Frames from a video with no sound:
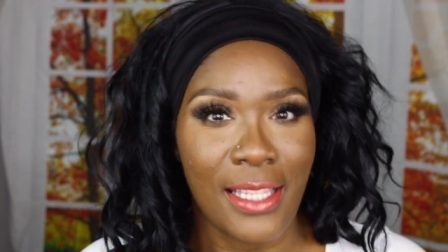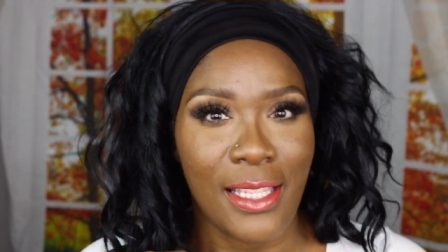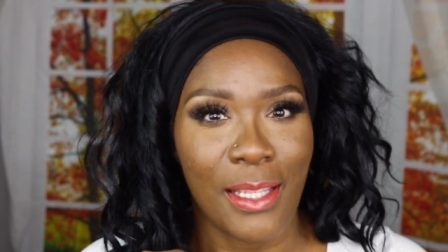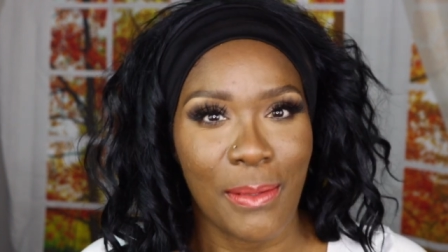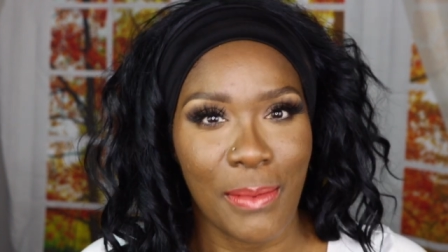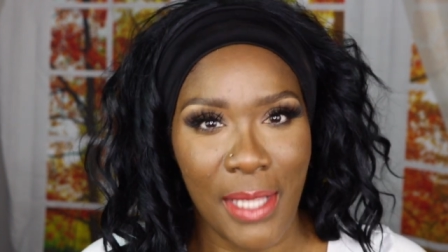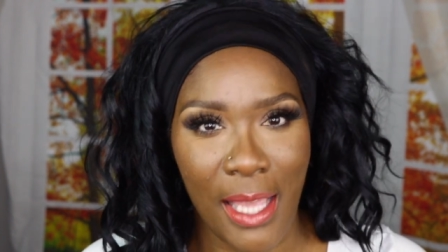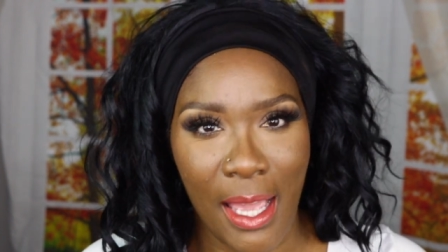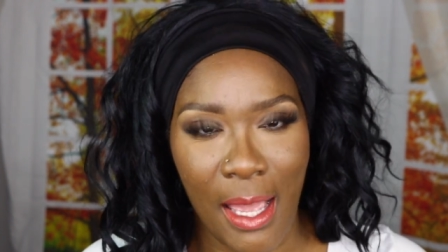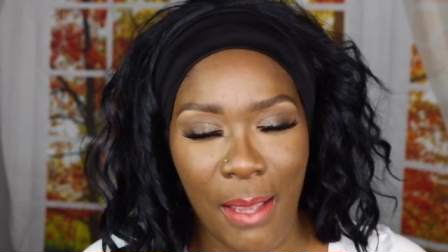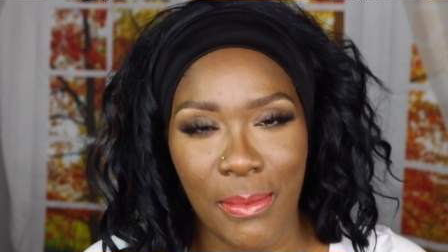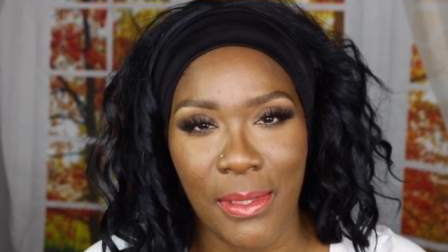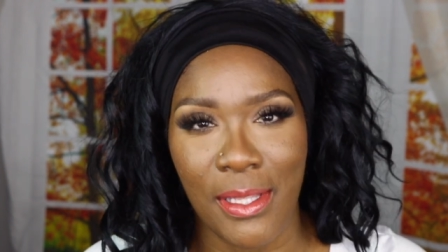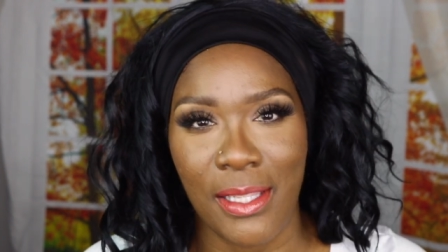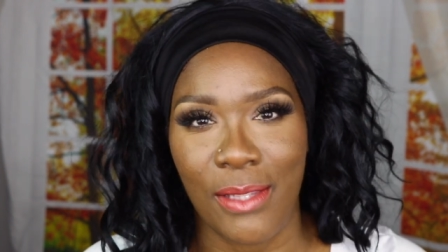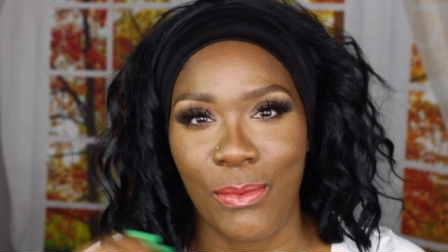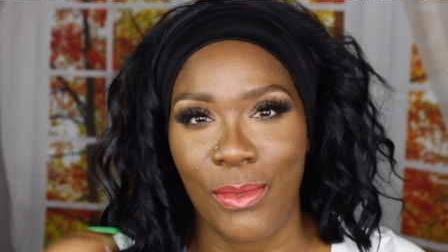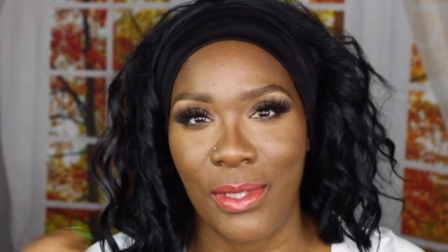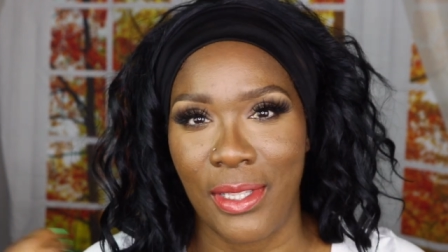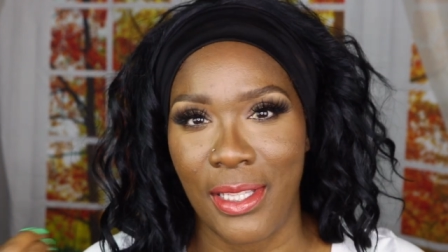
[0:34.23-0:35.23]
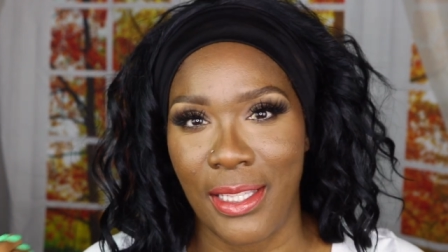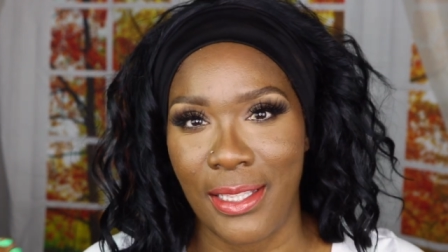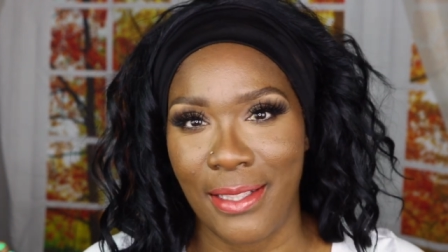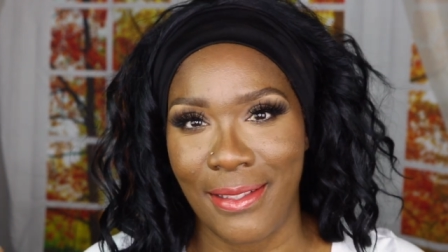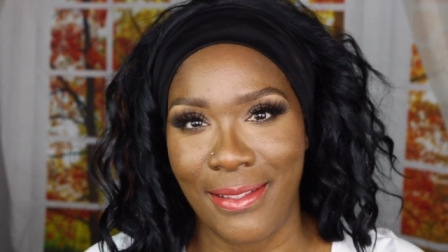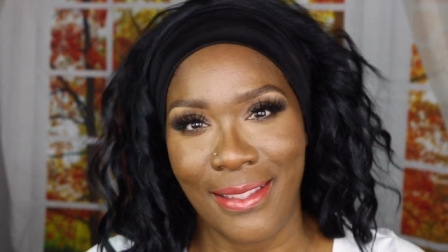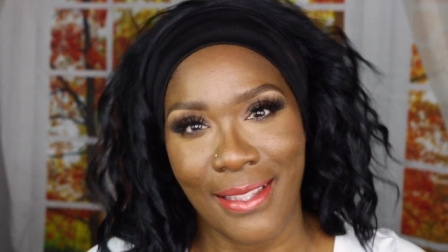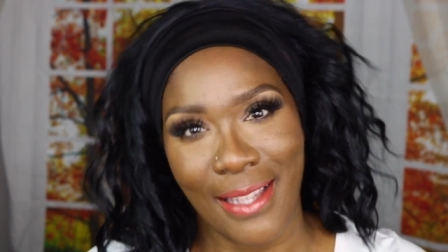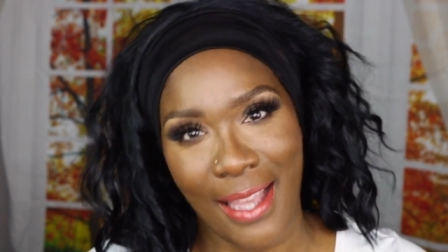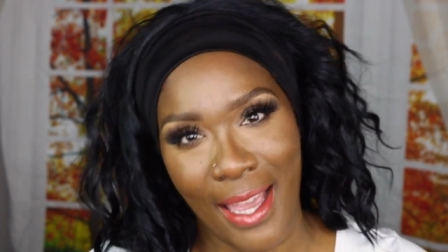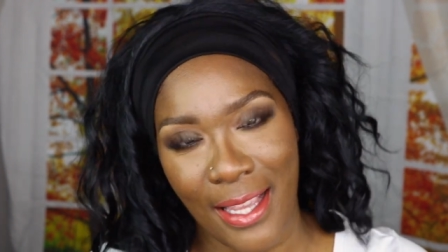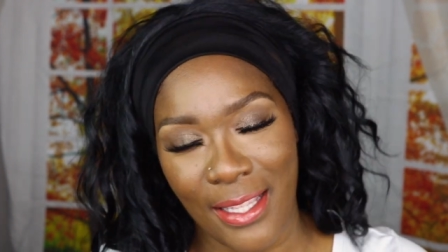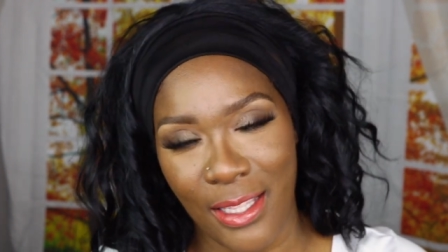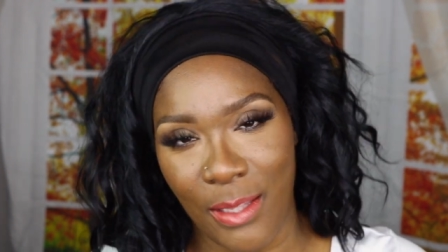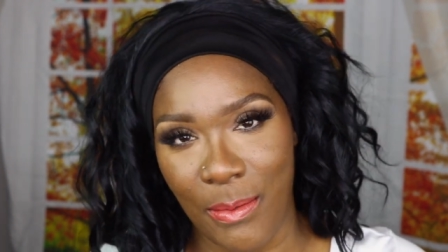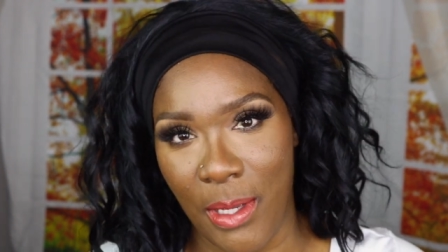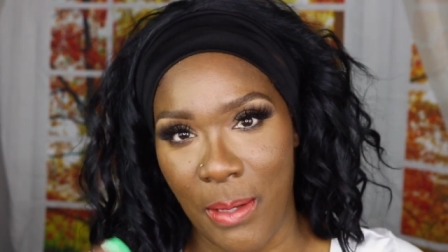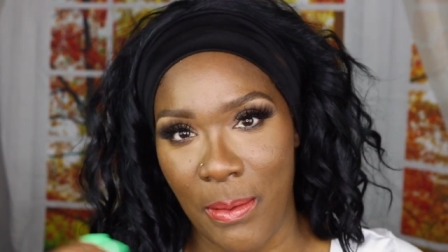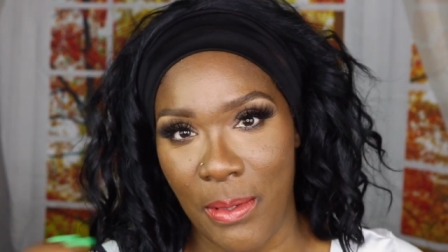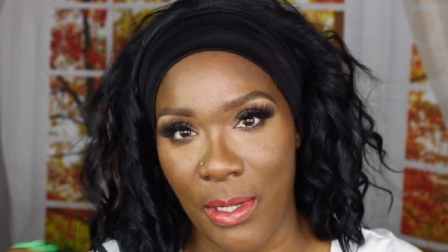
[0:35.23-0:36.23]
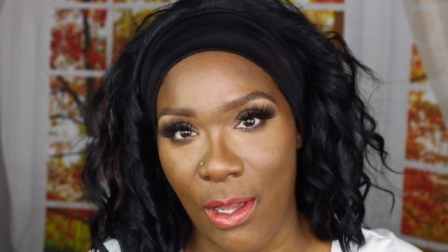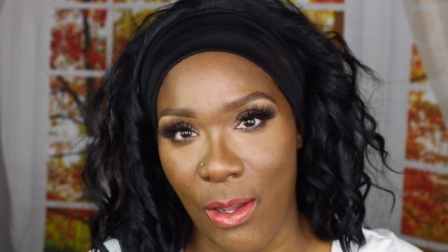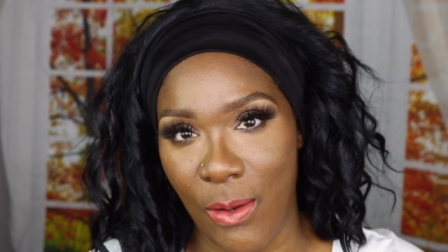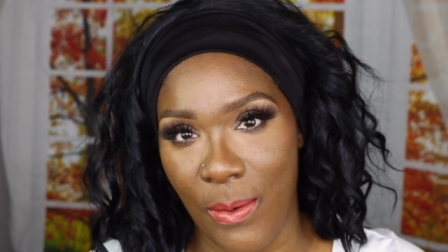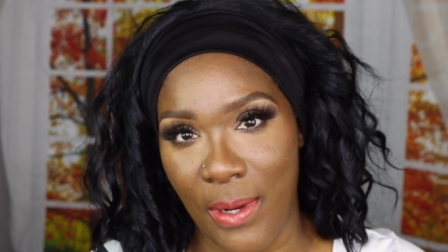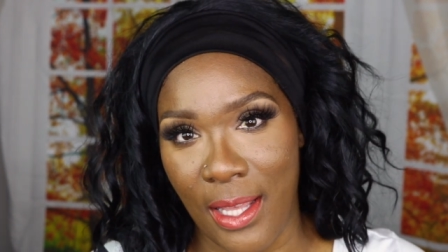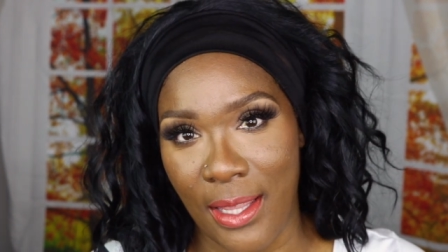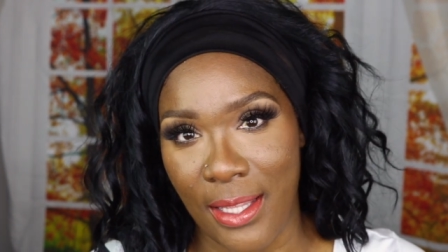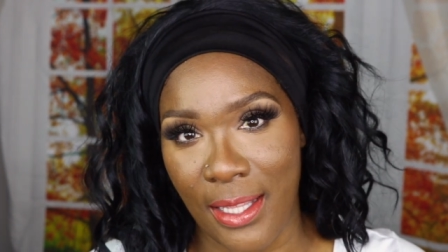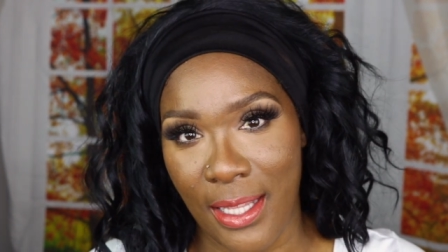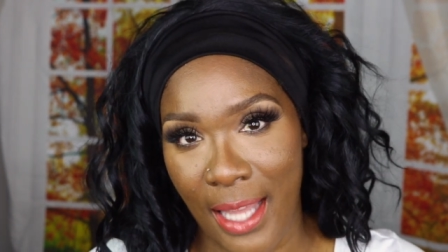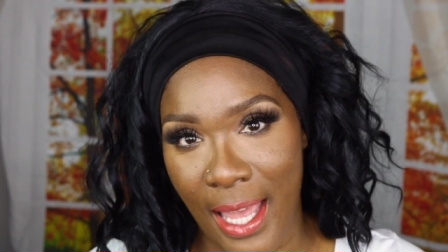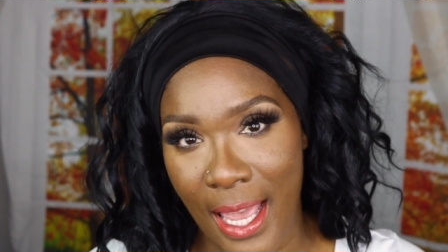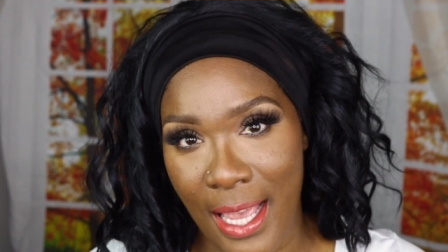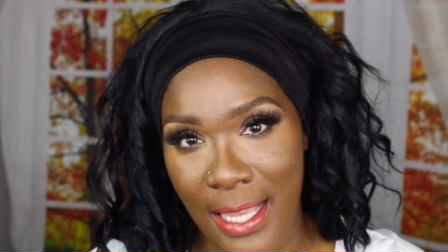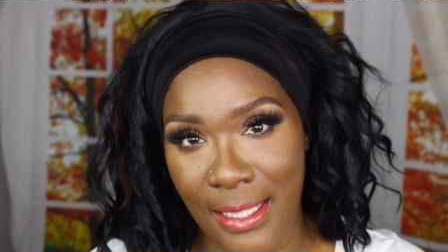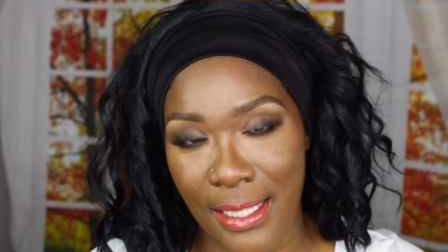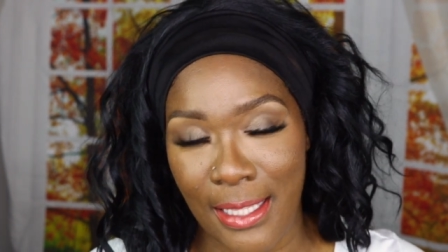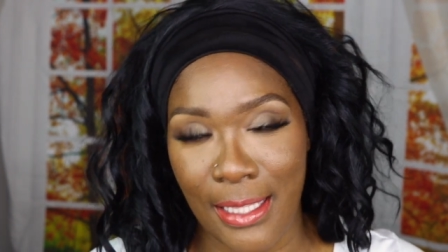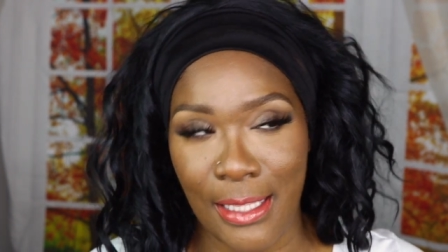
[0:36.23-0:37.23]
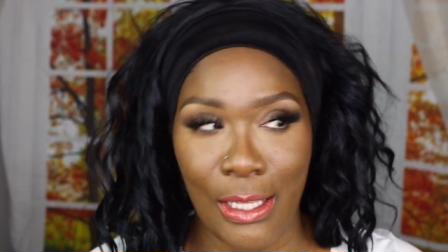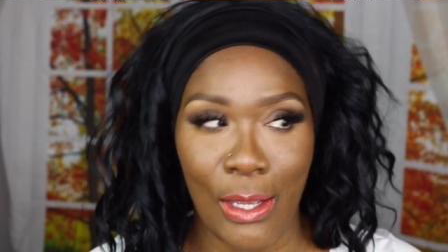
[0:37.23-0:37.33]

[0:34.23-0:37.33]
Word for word: sometimes it's really nice to be able to go without the glasses.